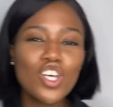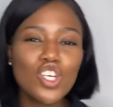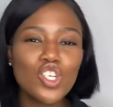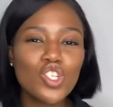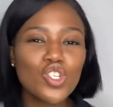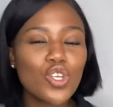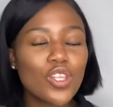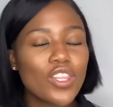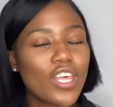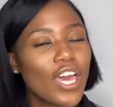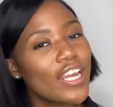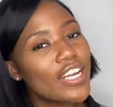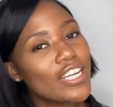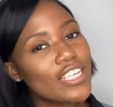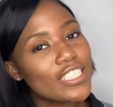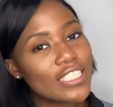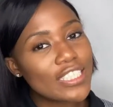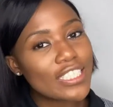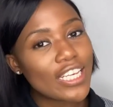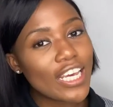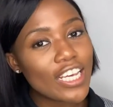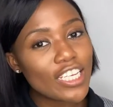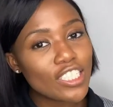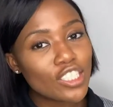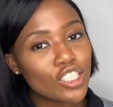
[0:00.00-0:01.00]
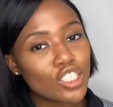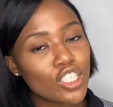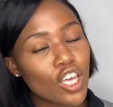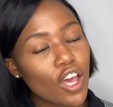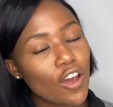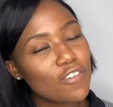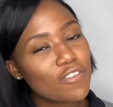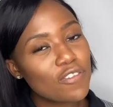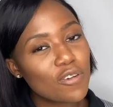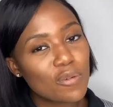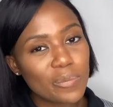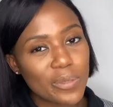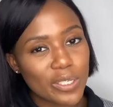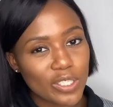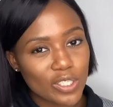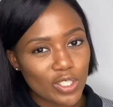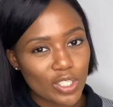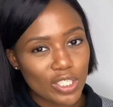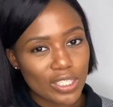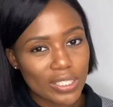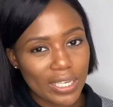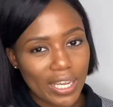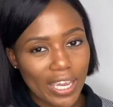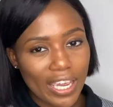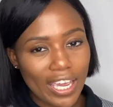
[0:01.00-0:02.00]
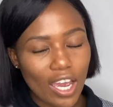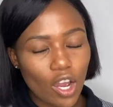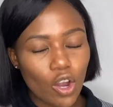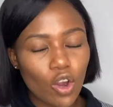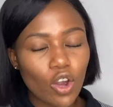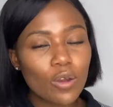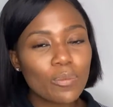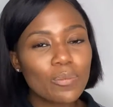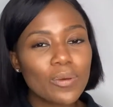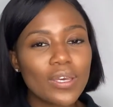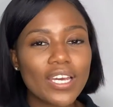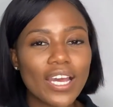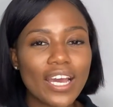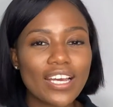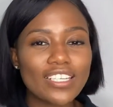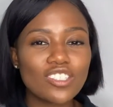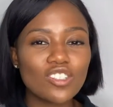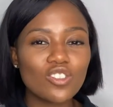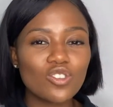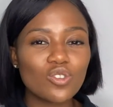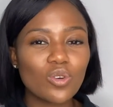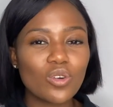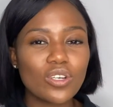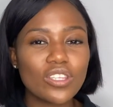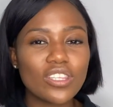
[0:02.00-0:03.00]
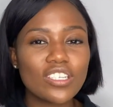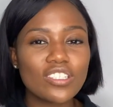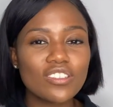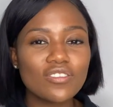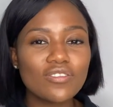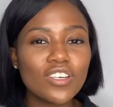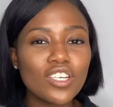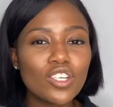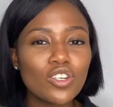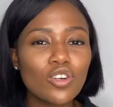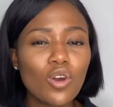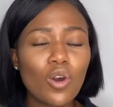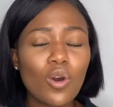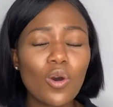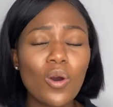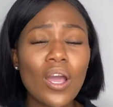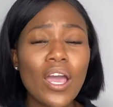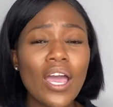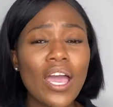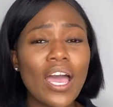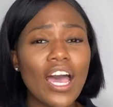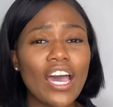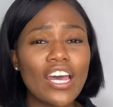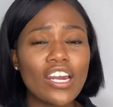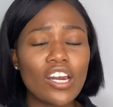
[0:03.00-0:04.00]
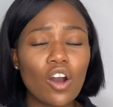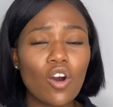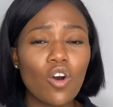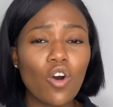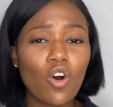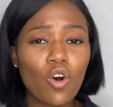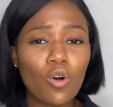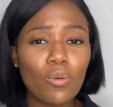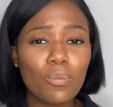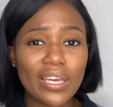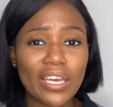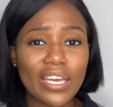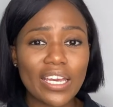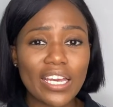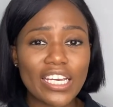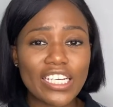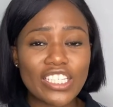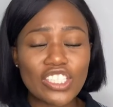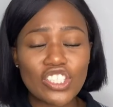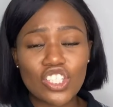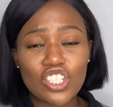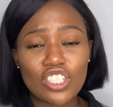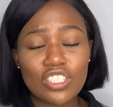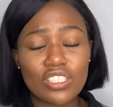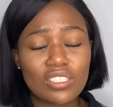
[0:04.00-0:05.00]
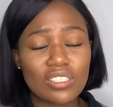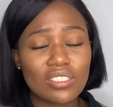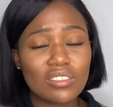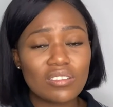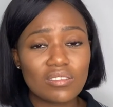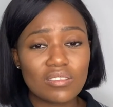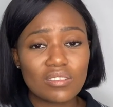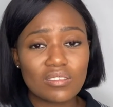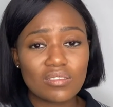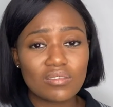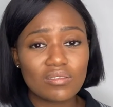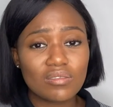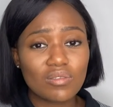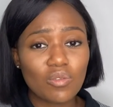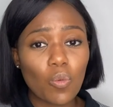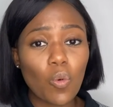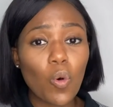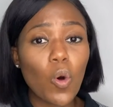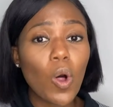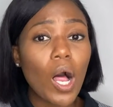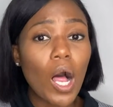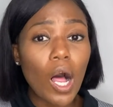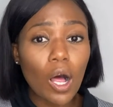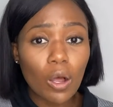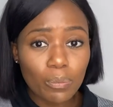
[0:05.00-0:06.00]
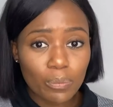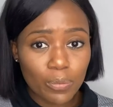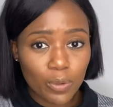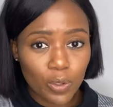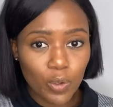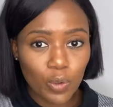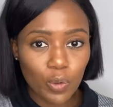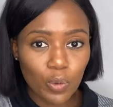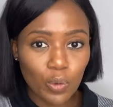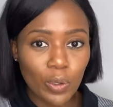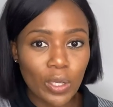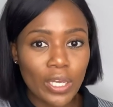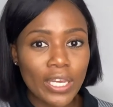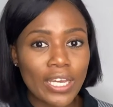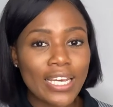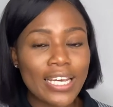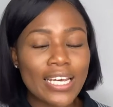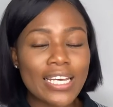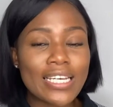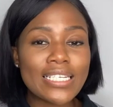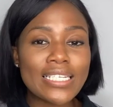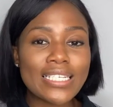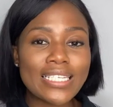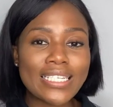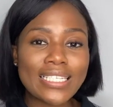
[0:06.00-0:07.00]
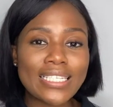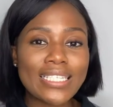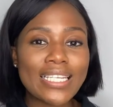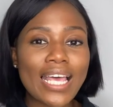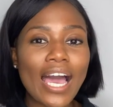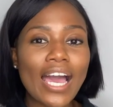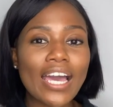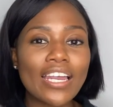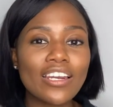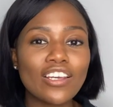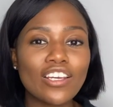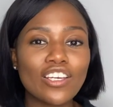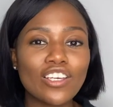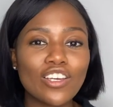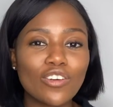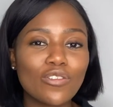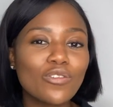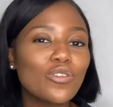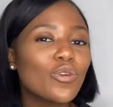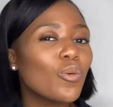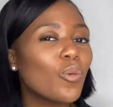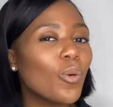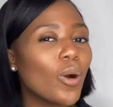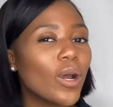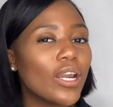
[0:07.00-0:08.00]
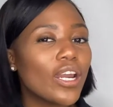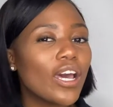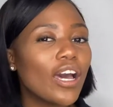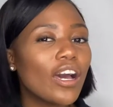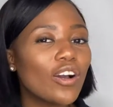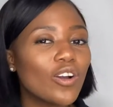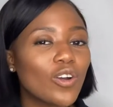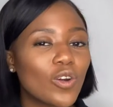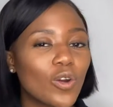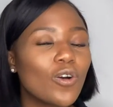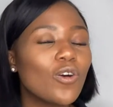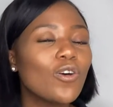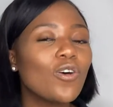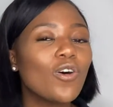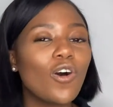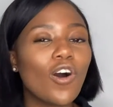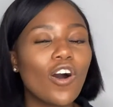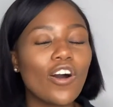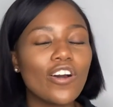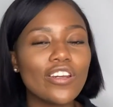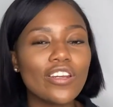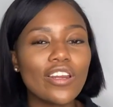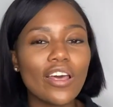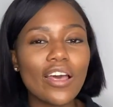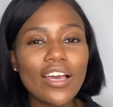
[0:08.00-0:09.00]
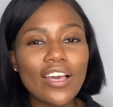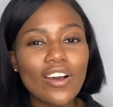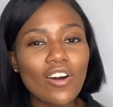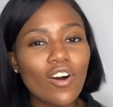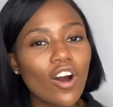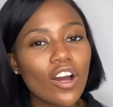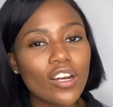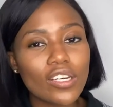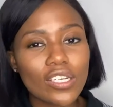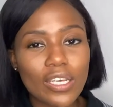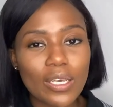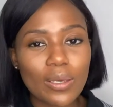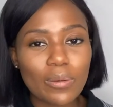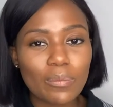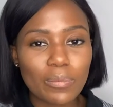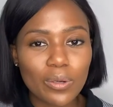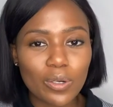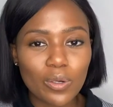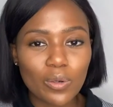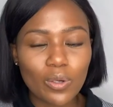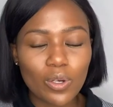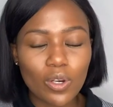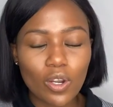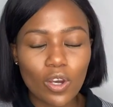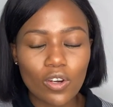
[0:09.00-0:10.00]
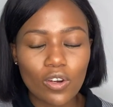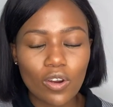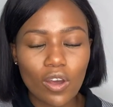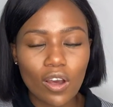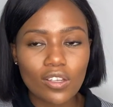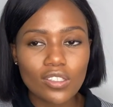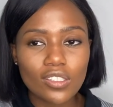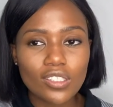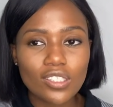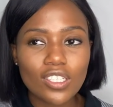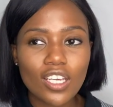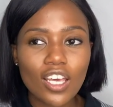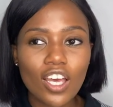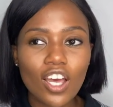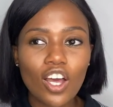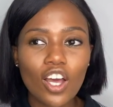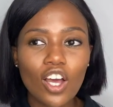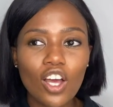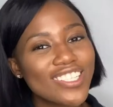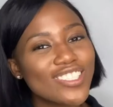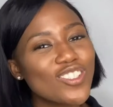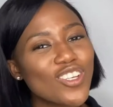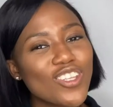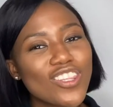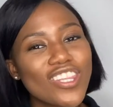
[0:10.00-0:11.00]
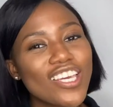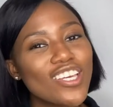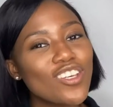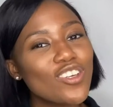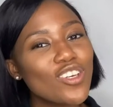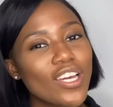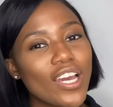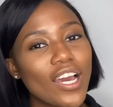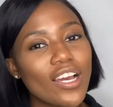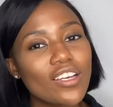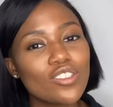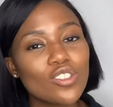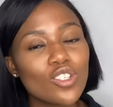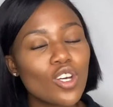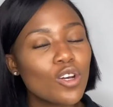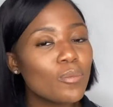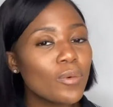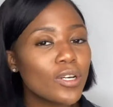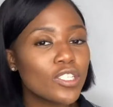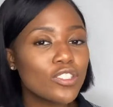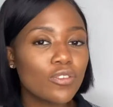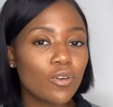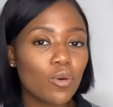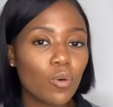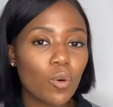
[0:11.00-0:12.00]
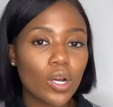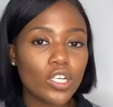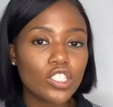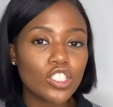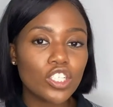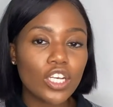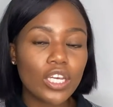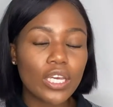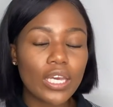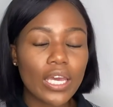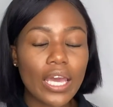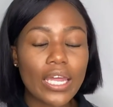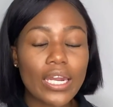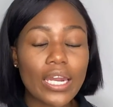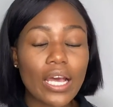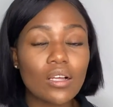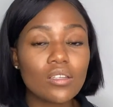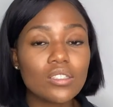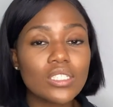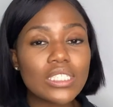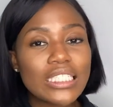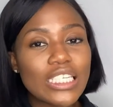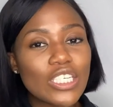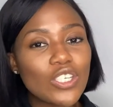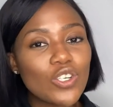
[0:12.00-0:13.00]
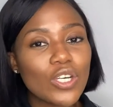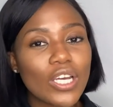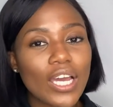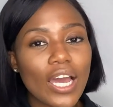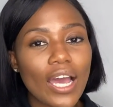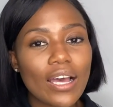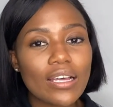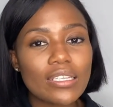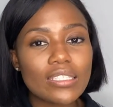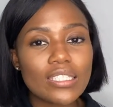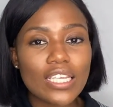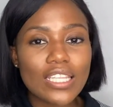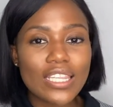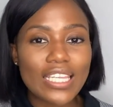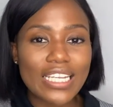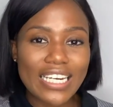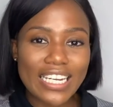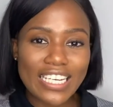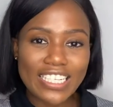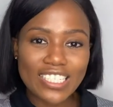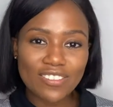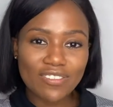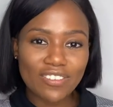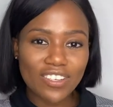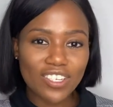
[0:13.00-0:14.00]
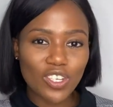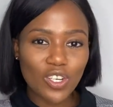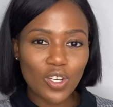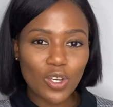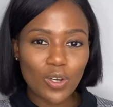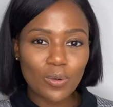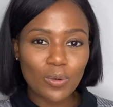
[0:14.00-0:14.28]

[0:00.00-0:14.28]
So that is it for me today. I hope you guys enjoyed this video and I hope it just will help you in deciding if you want to go on a hot interview or not. So thank you guys so much for watching and I'll see you guys in the next